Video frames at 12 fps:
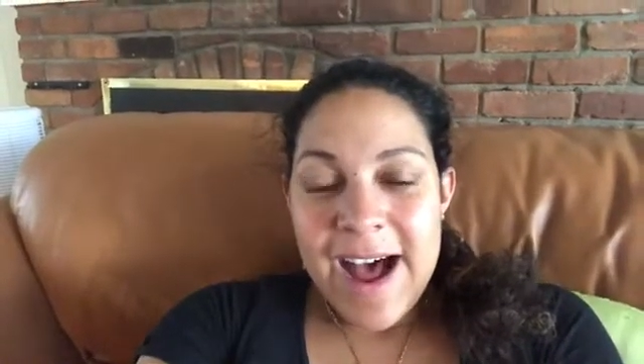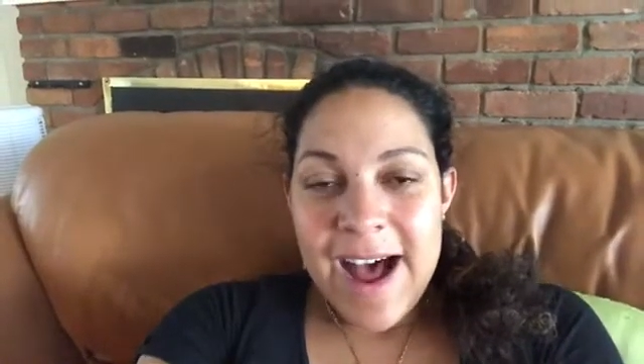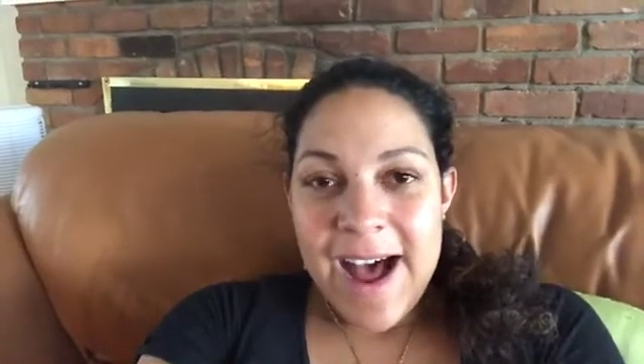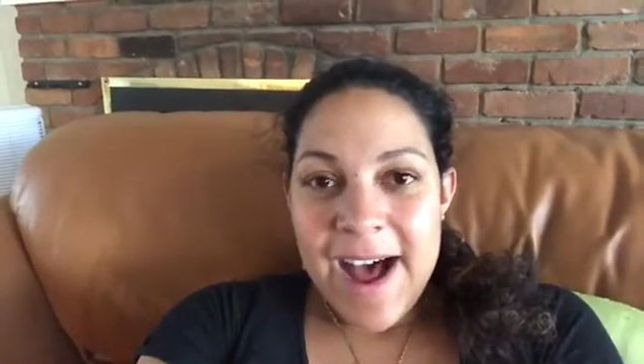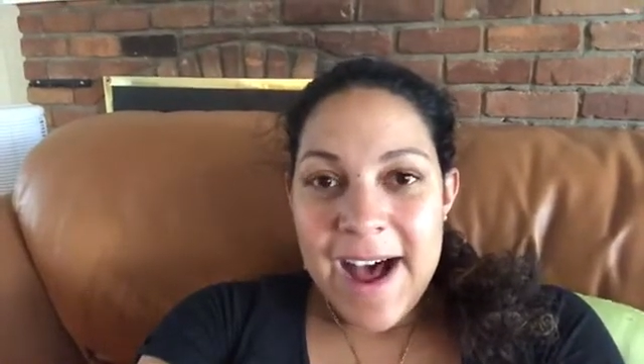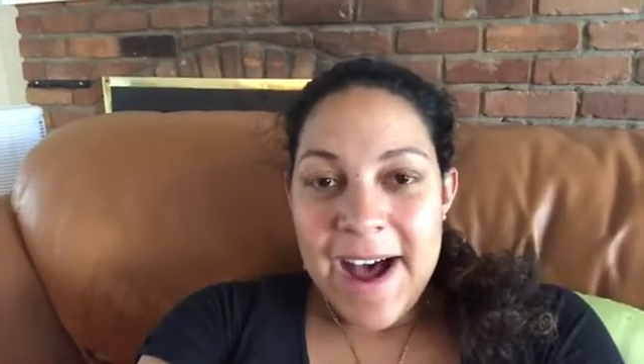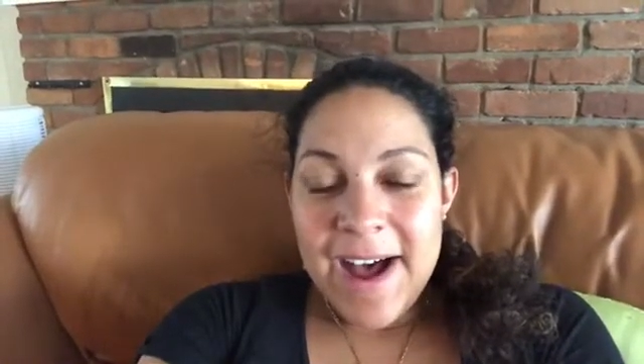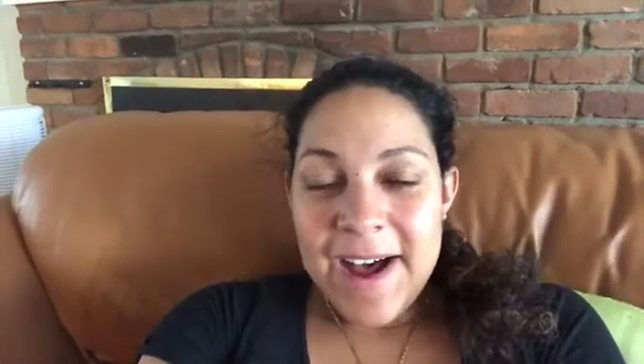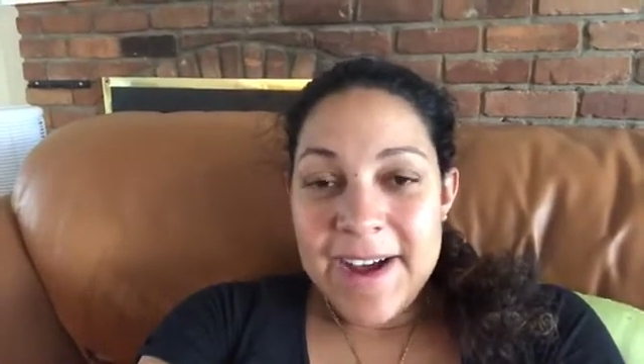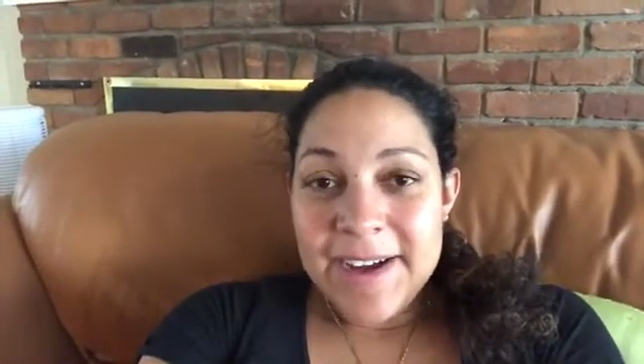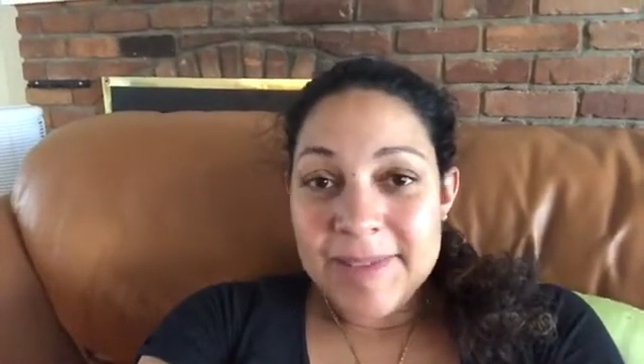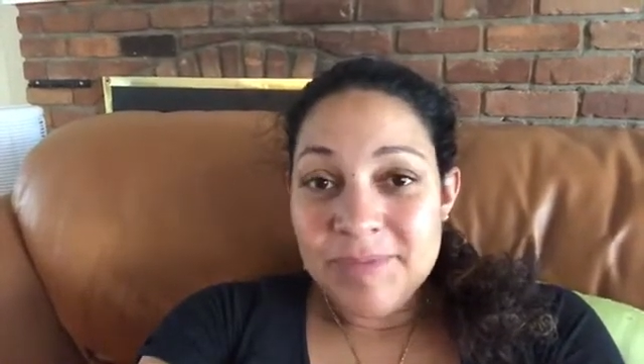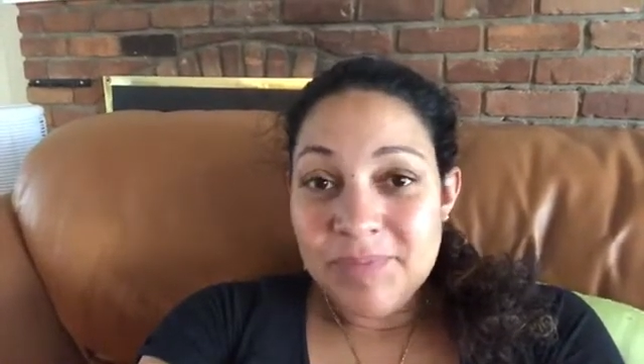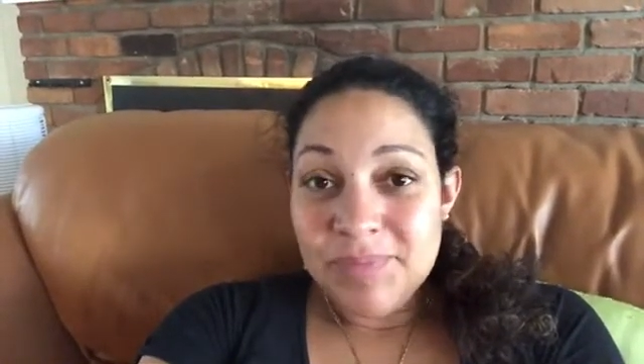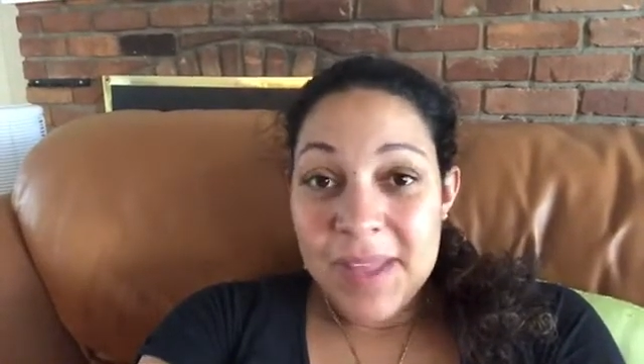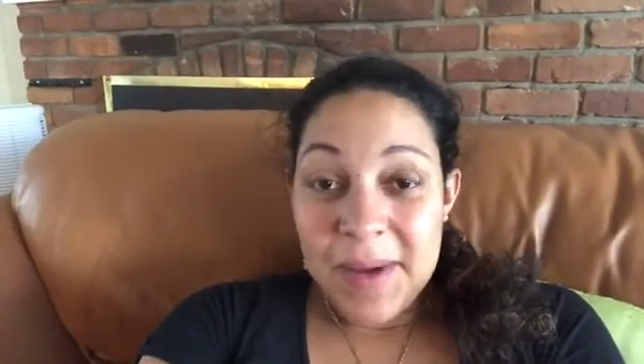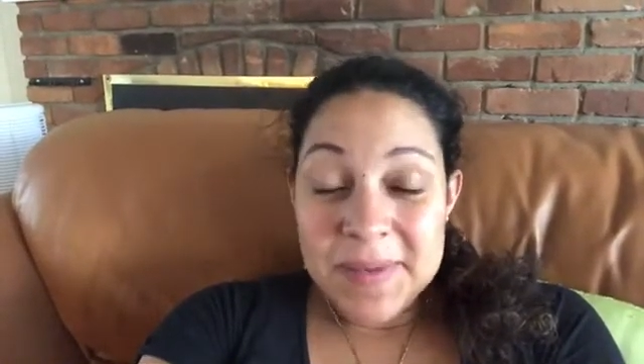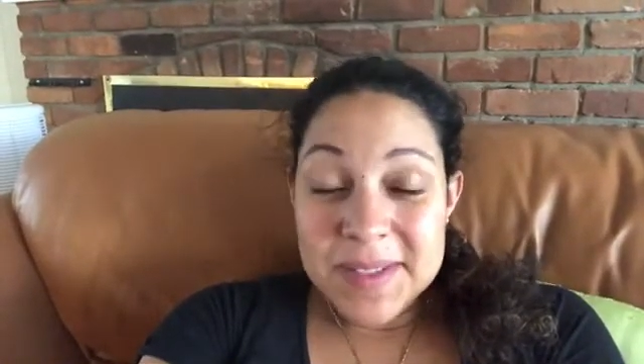
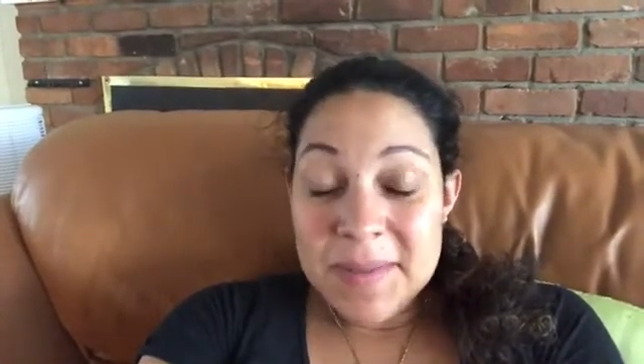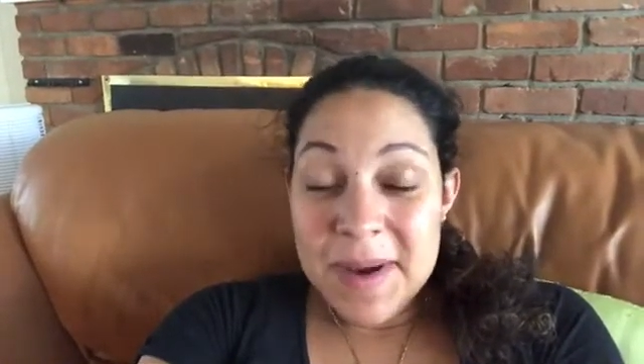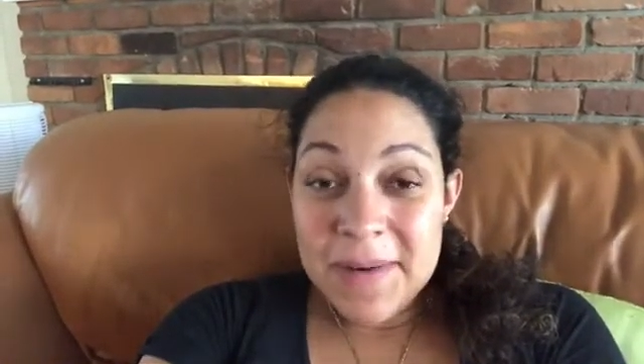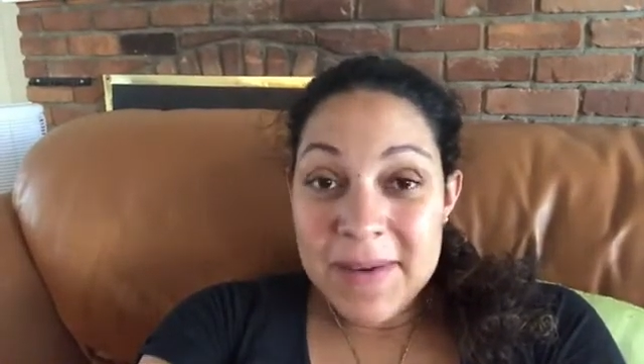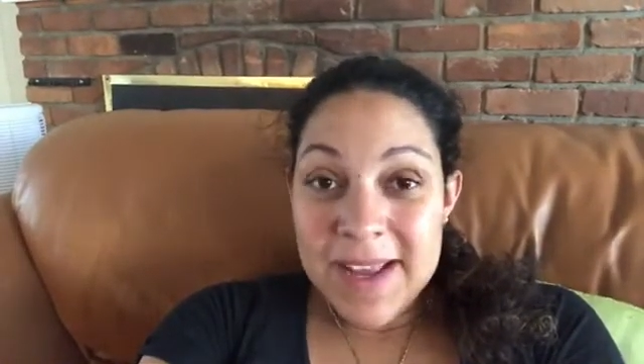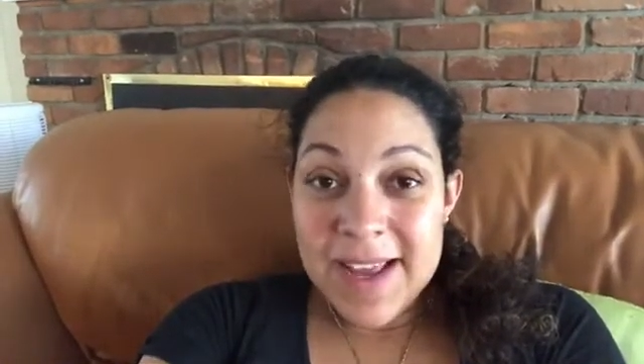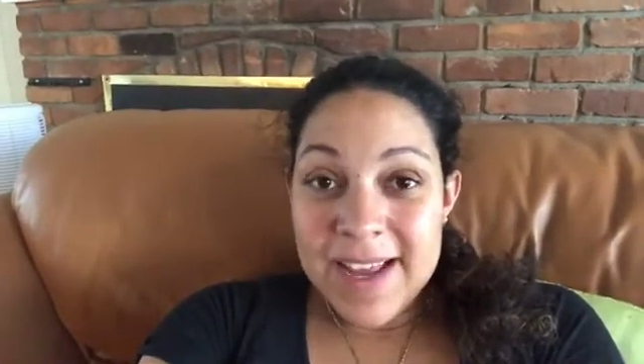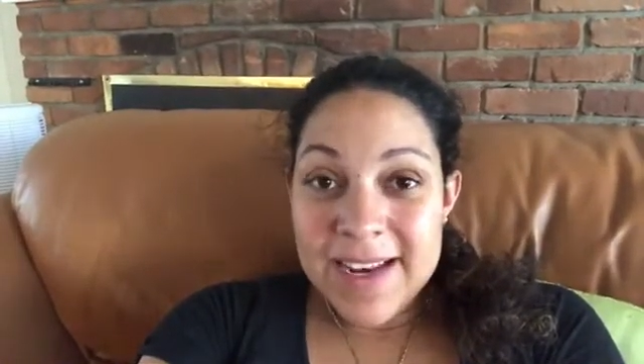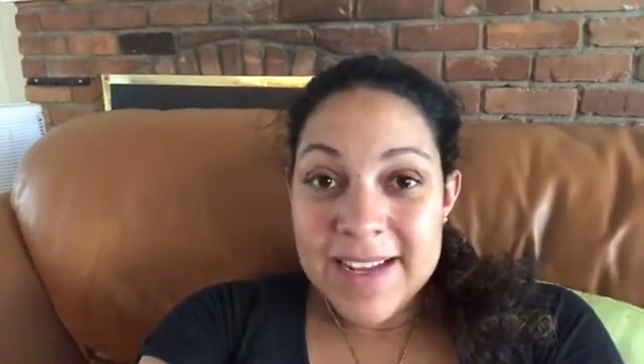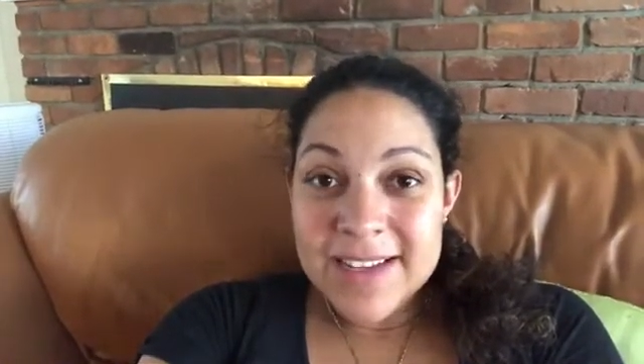That was about it.